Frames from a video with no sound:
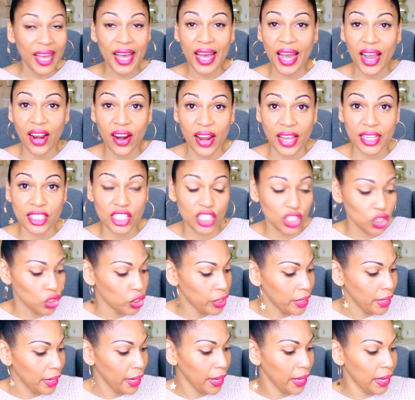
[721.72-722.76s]
All right, so
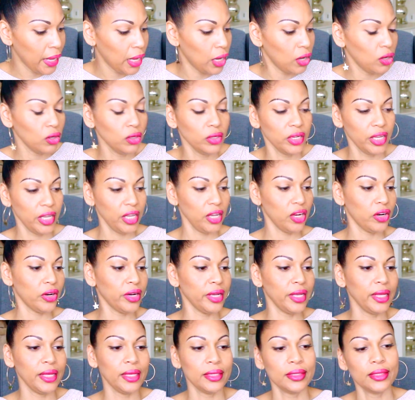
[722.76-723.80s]
now here
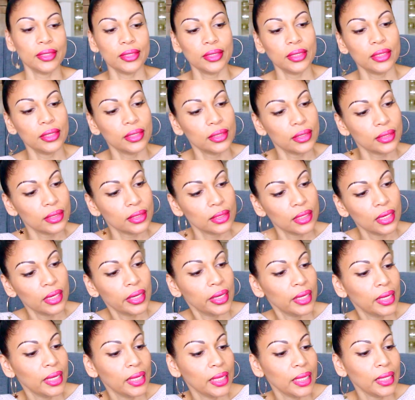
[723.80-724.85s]
is this
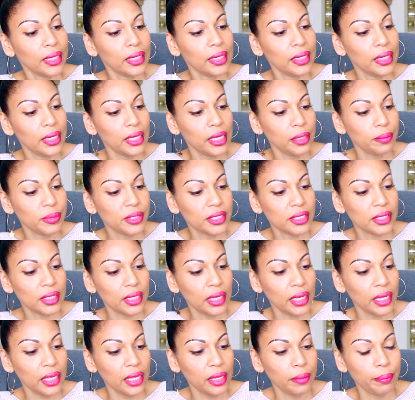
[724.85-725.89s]
Deep
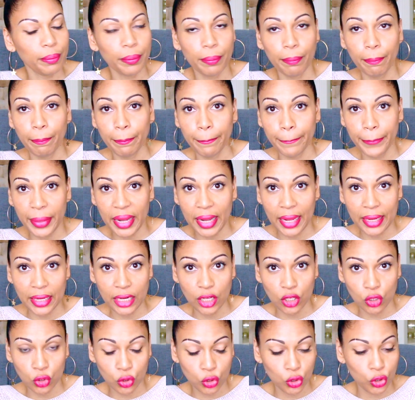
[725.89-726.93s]
Sleep Body
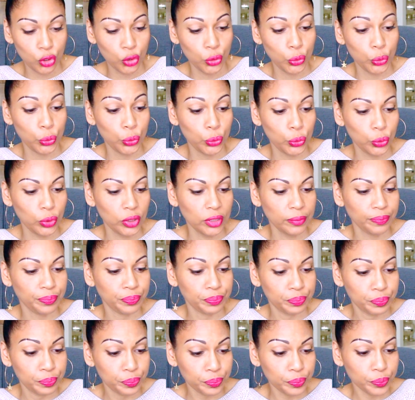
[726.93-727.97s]
Cocoon,
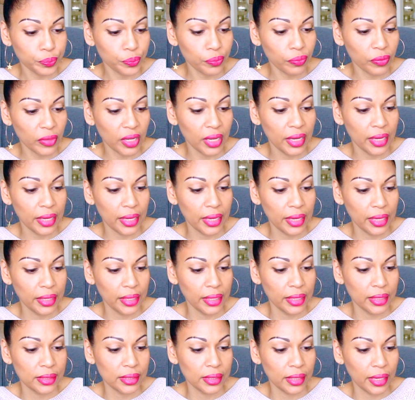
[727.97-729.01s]
and
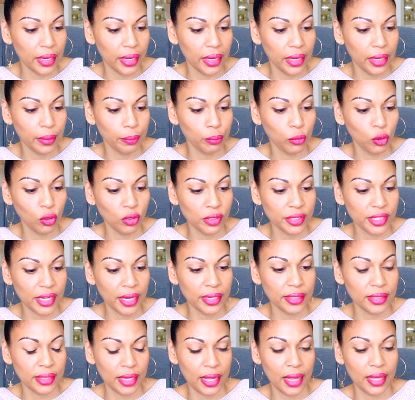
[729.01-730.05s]
it's a
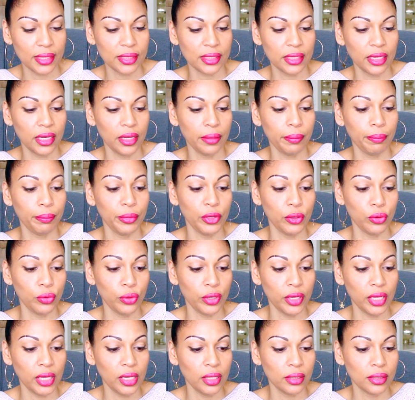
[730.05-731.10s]
multitasking
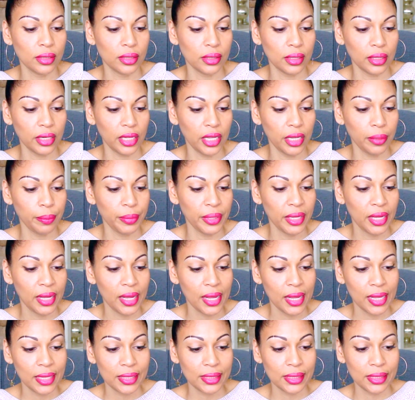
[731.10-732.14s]
beauty sleep
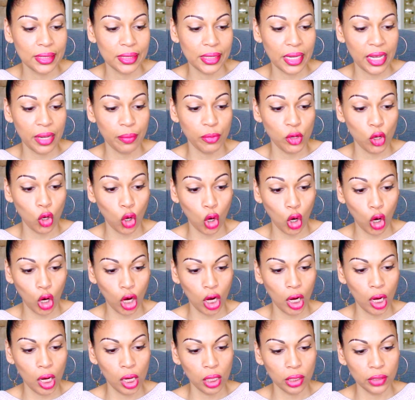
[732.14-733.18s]

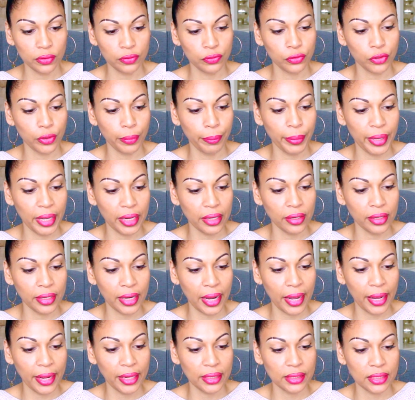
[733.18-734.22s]
savior for better
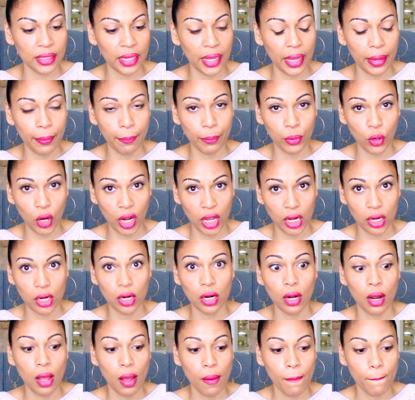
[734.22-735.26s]
nights and
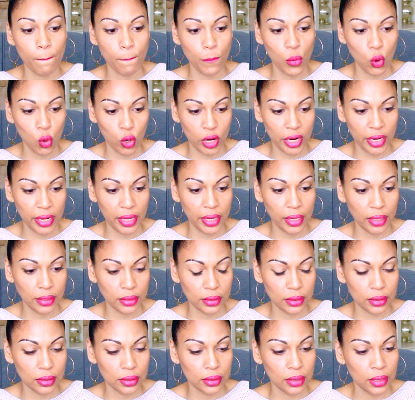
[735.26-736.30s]
brighter
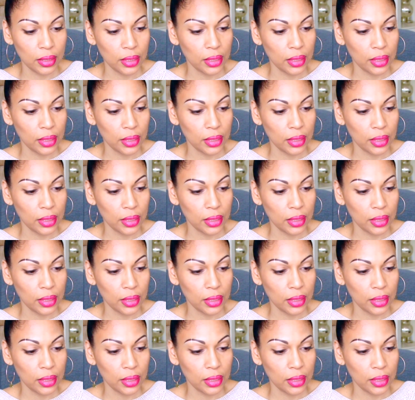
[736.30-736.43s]
mornings.